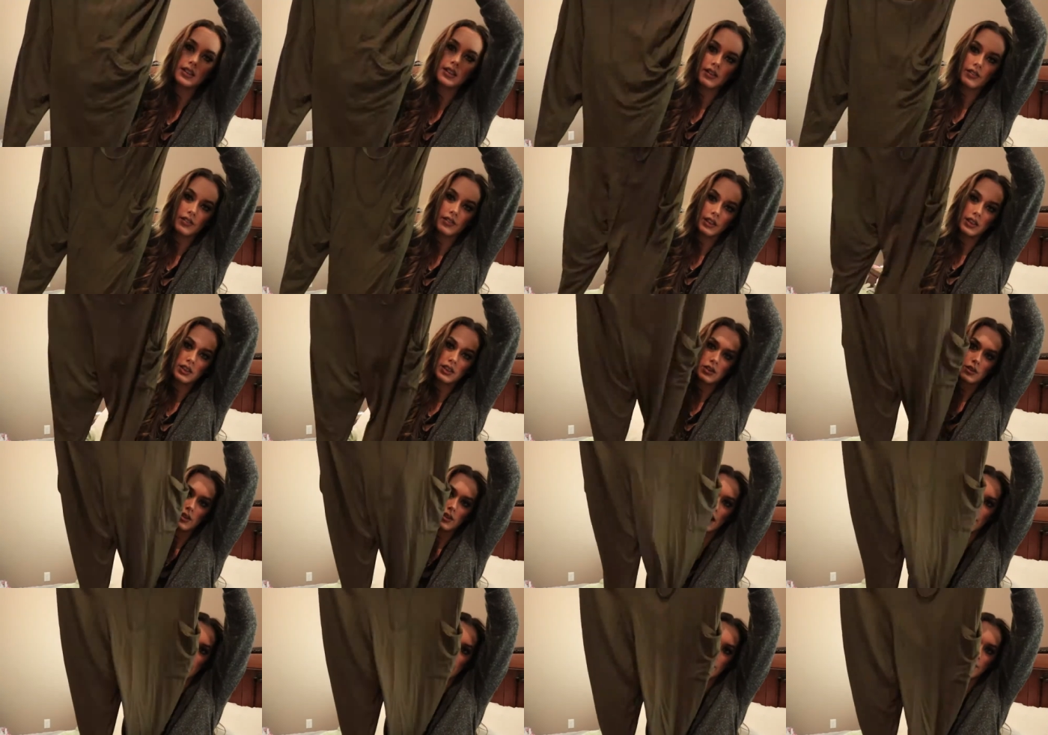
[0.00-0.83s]
definitely do
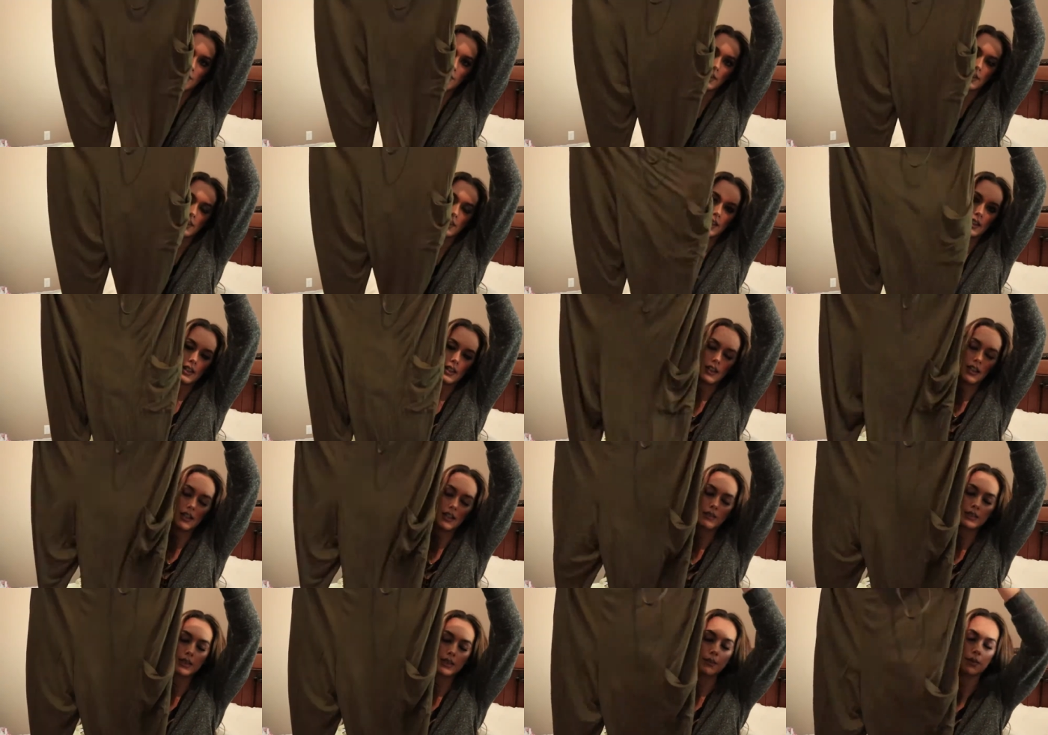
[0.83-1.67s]
that. But
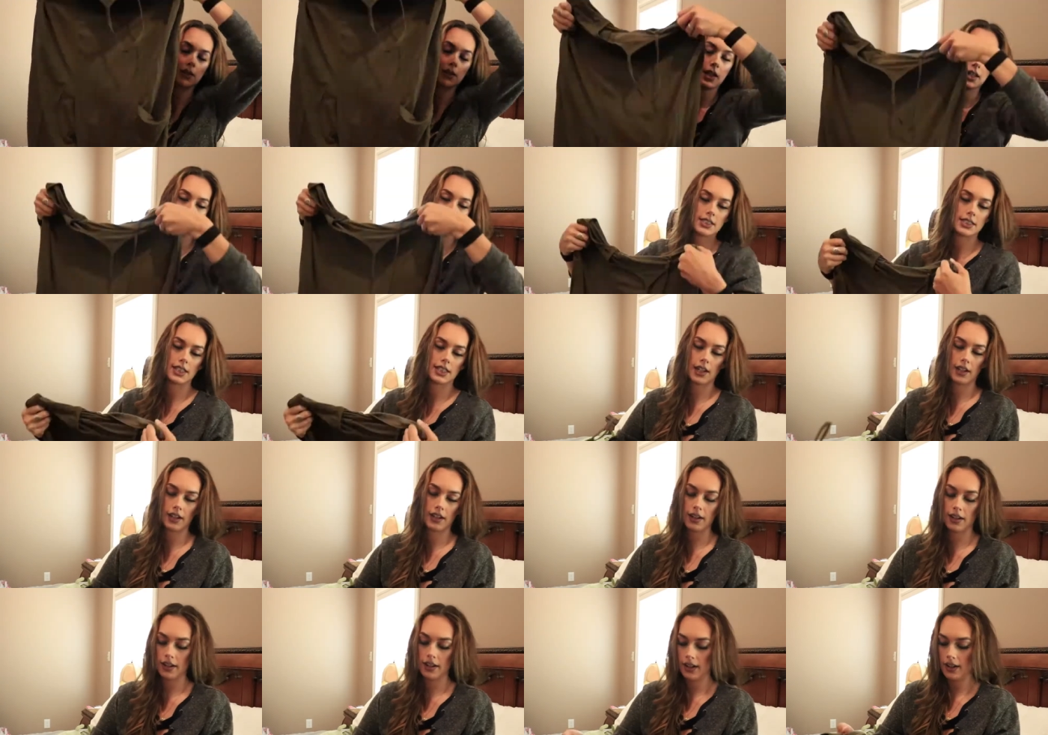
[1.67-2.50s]
it was a plus
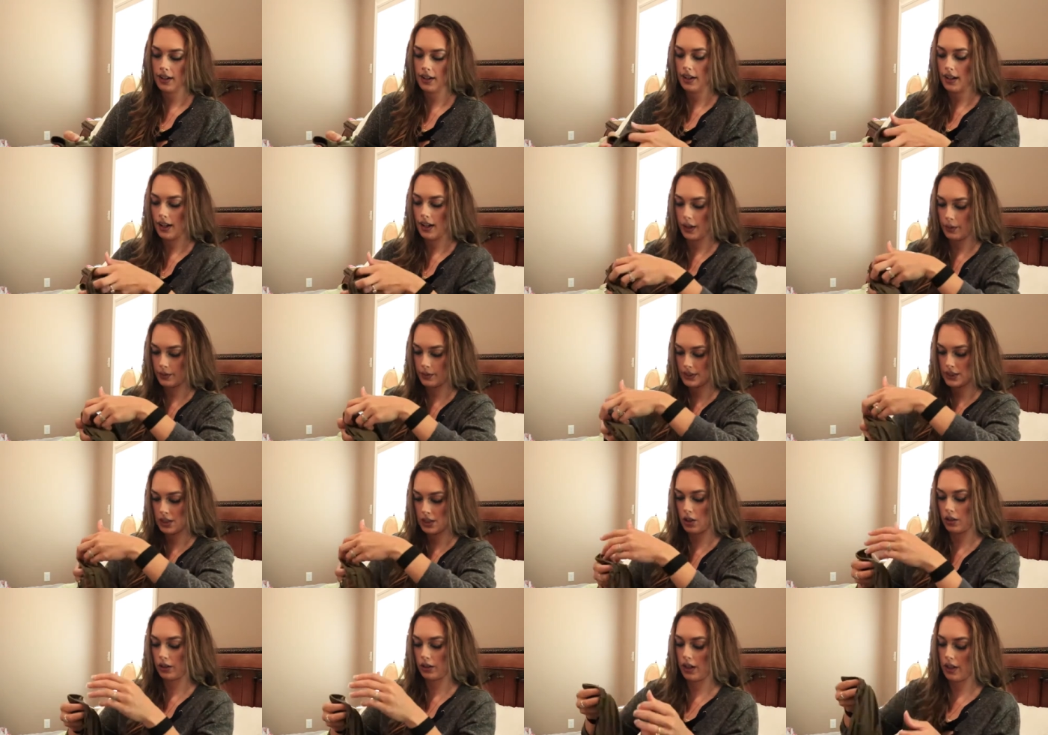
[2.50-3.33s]
that it was
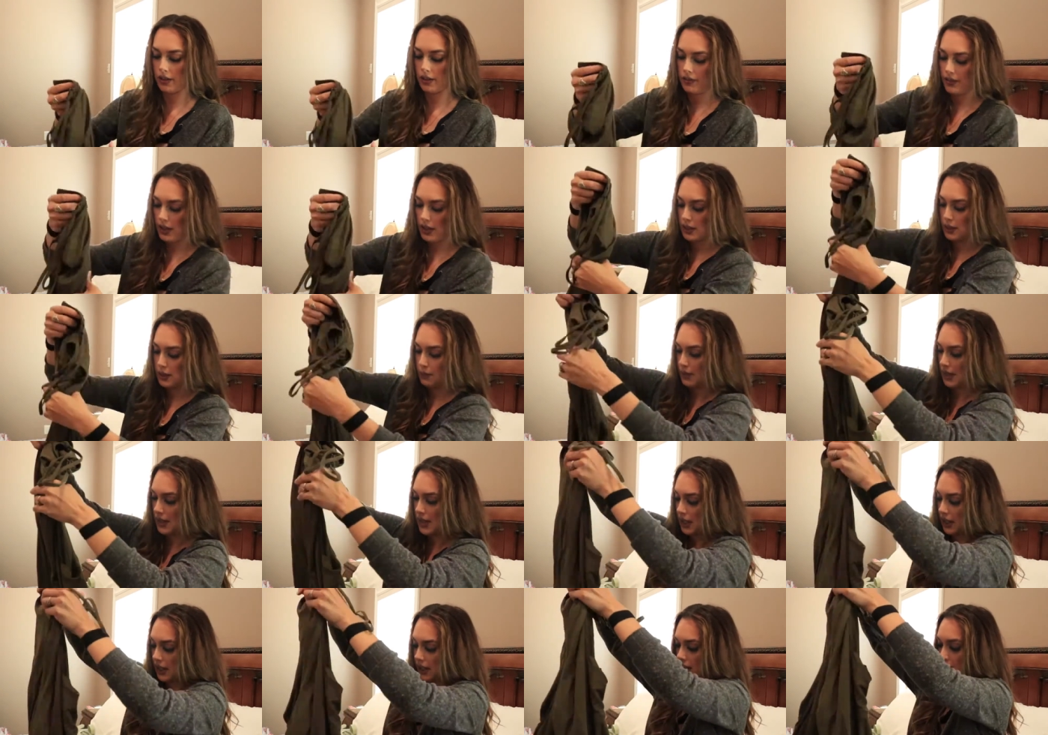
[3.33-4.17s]
long enough in the
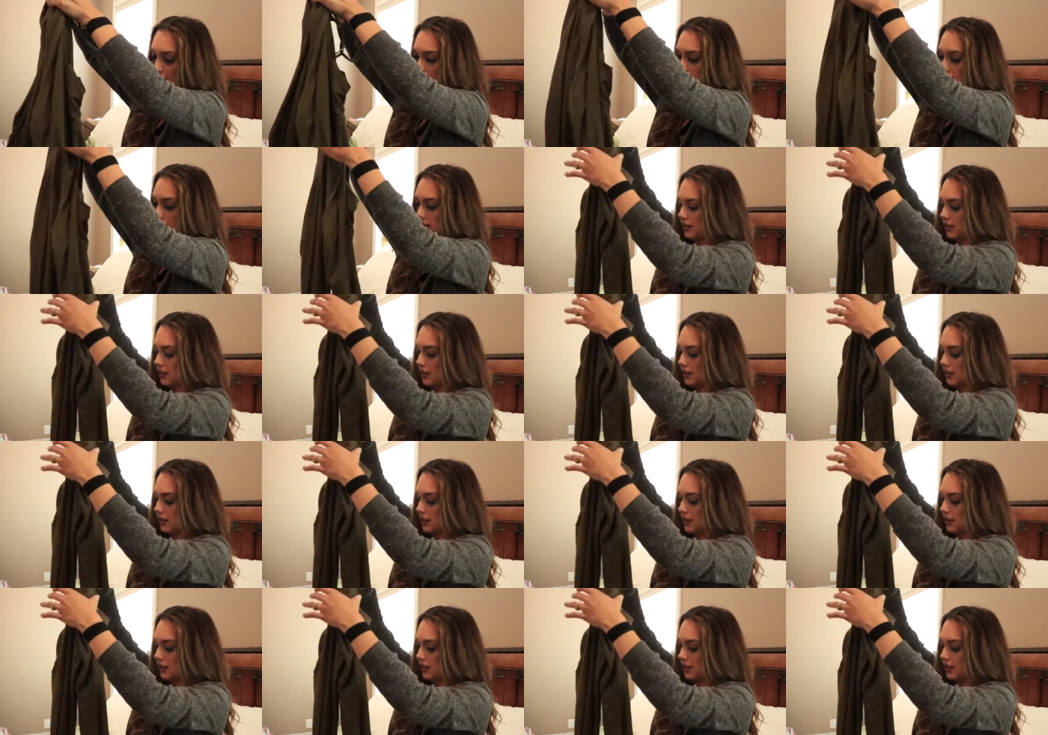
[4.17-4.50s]
beginning.